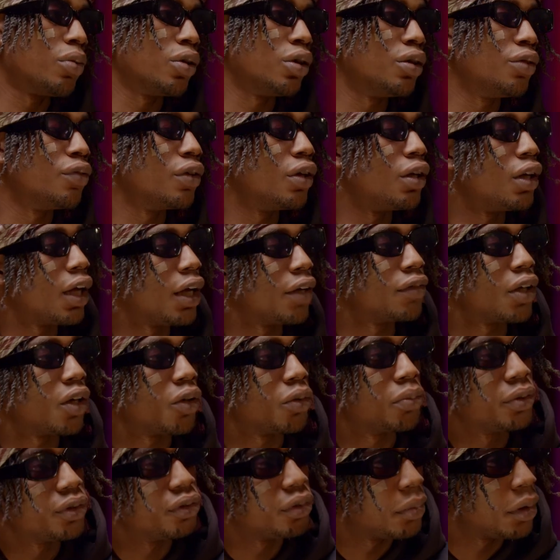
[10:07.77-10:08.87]
but live a life that
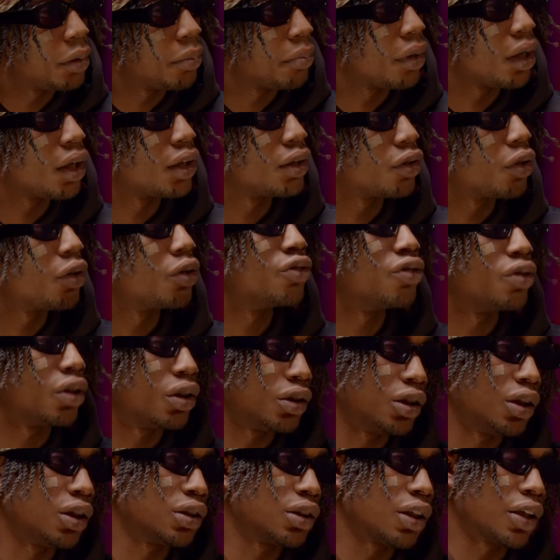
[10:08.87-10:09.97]
will be remembered
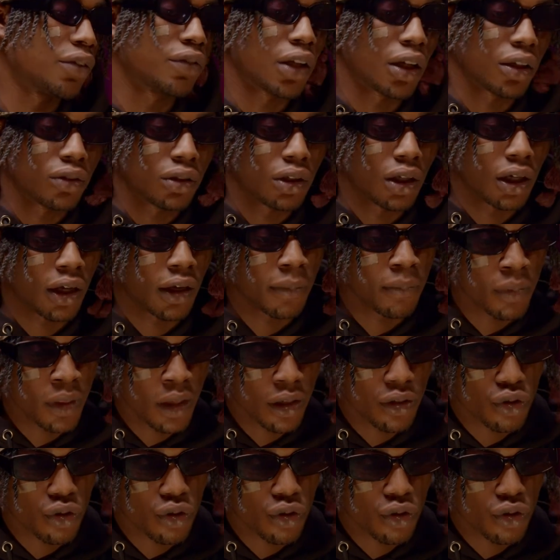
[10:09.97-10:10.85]
100 years after you die.